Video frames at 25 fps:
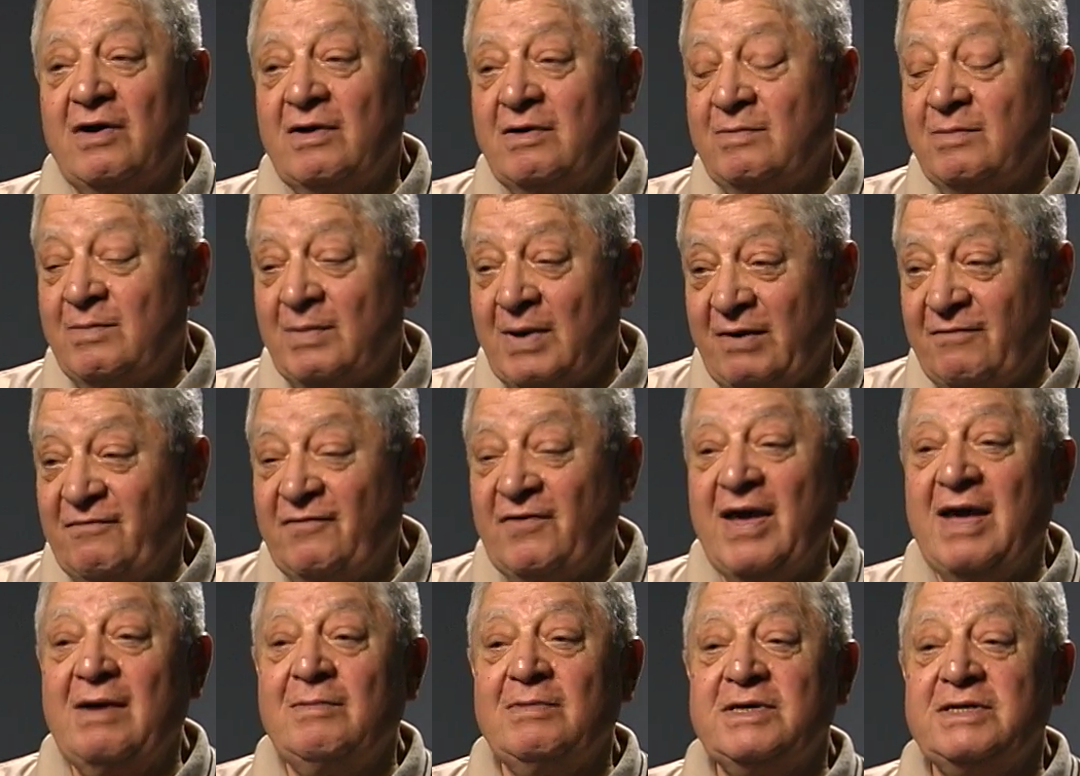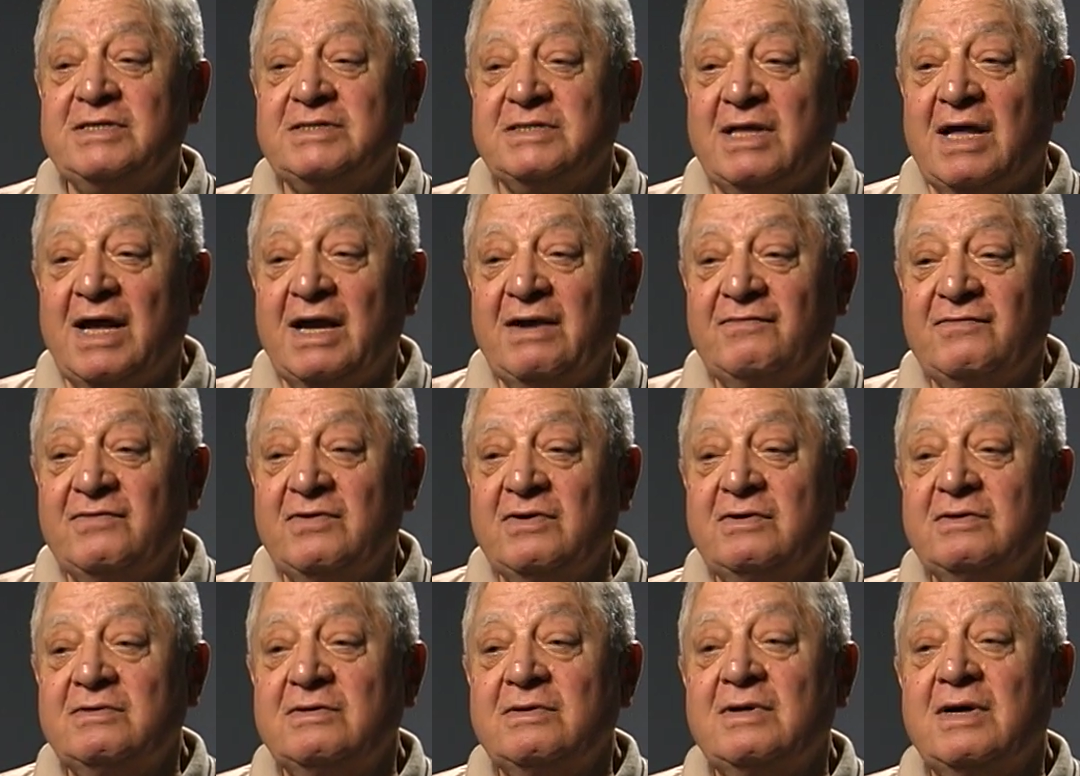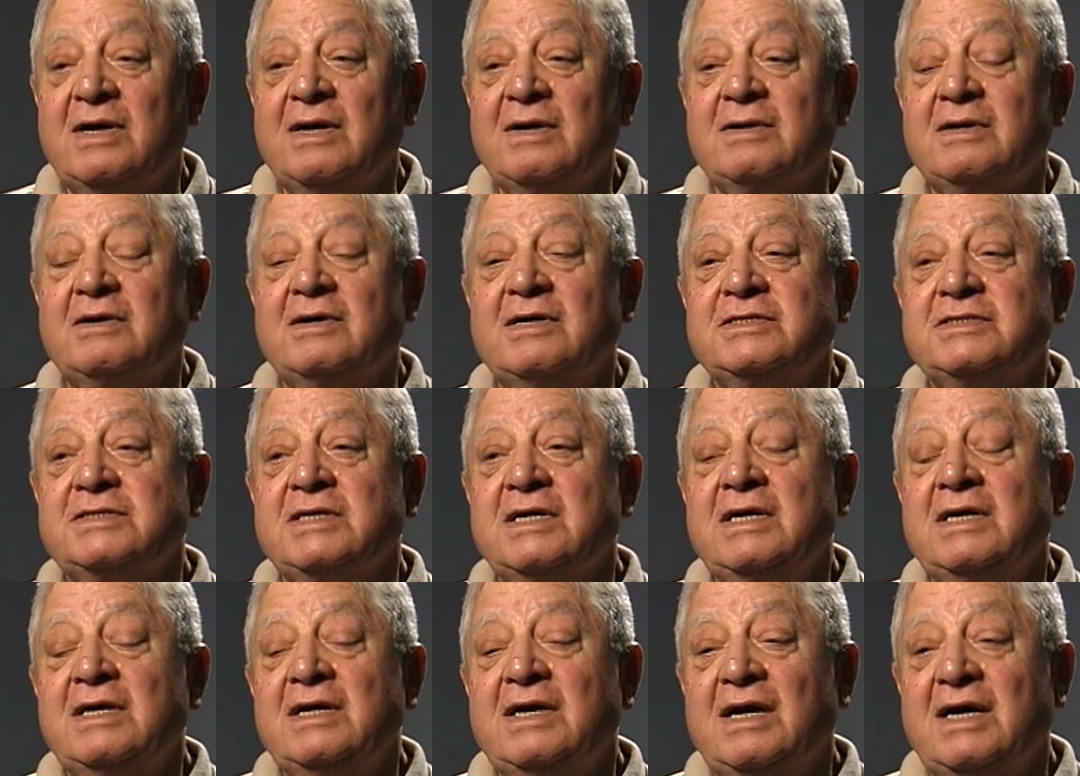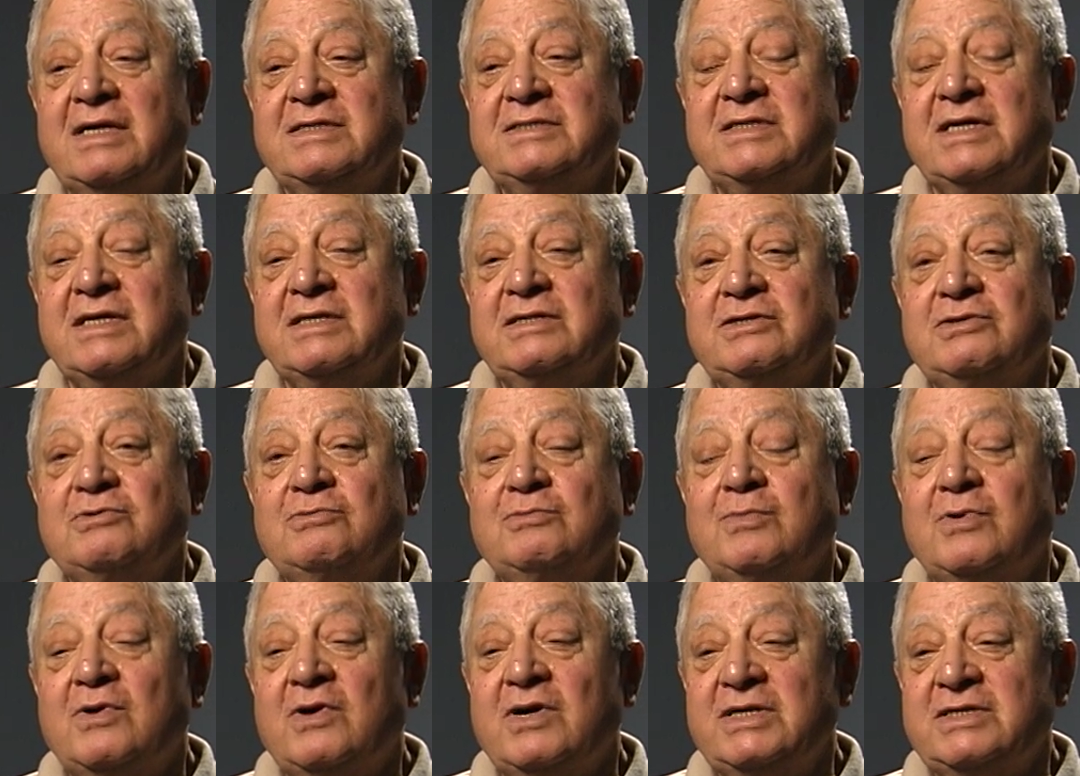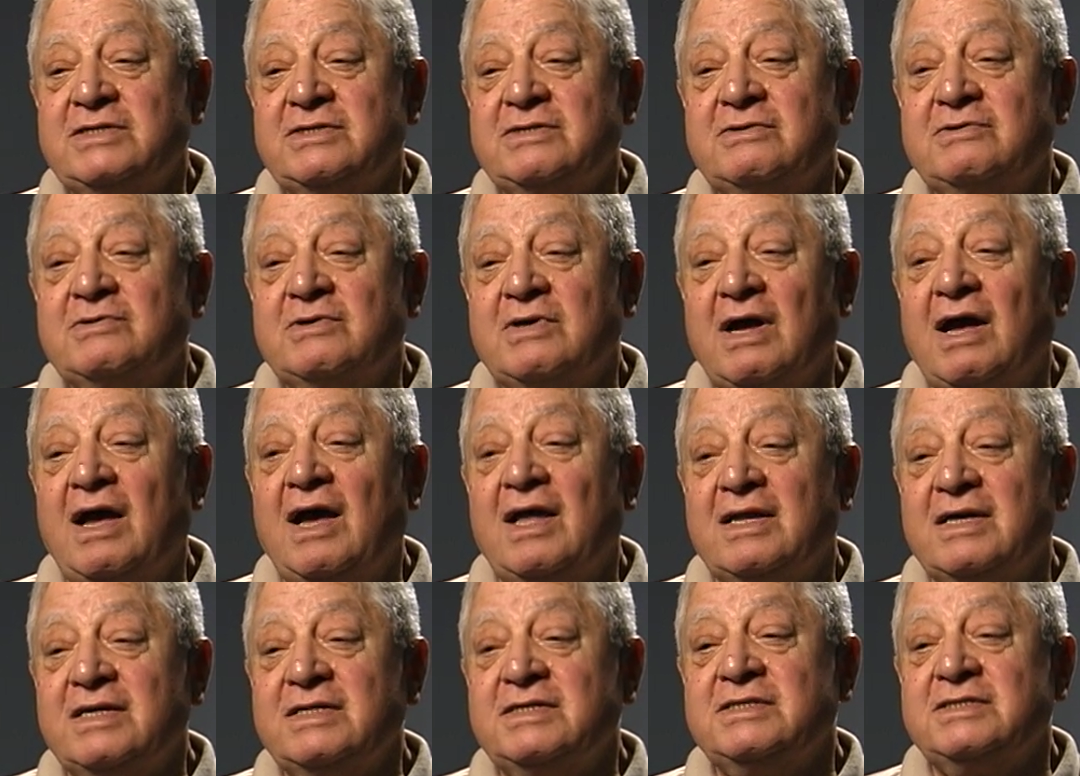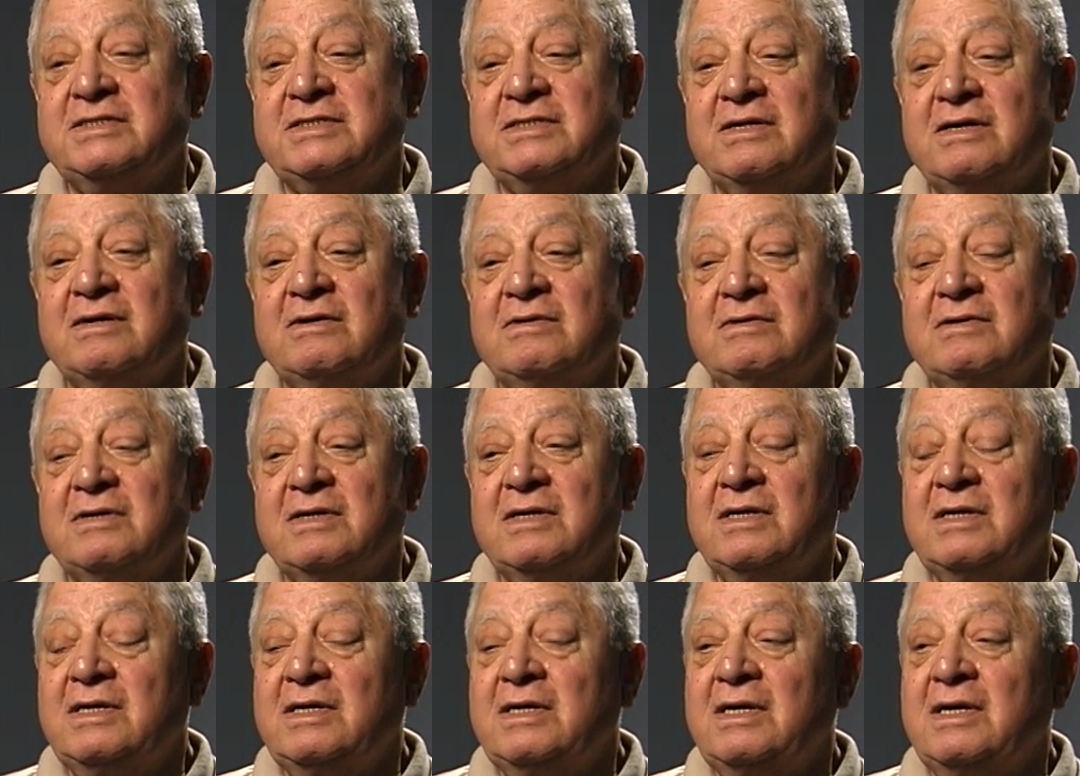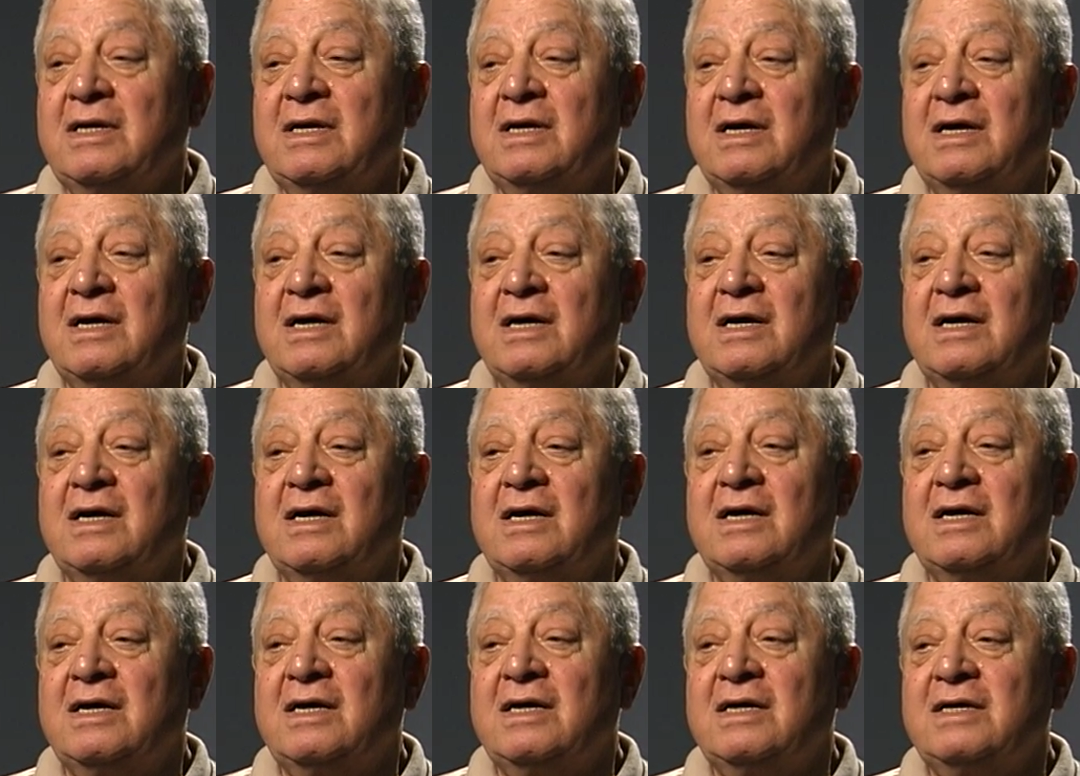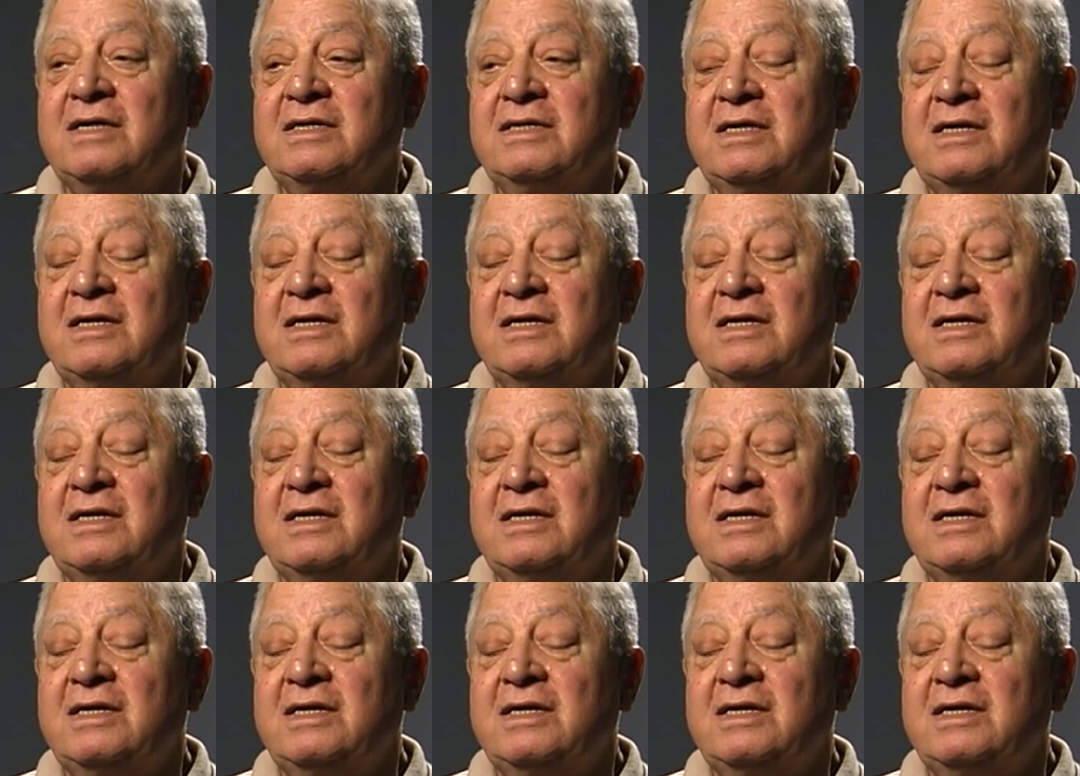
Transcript: my family's life too, because I sent 2 boys through college. So, I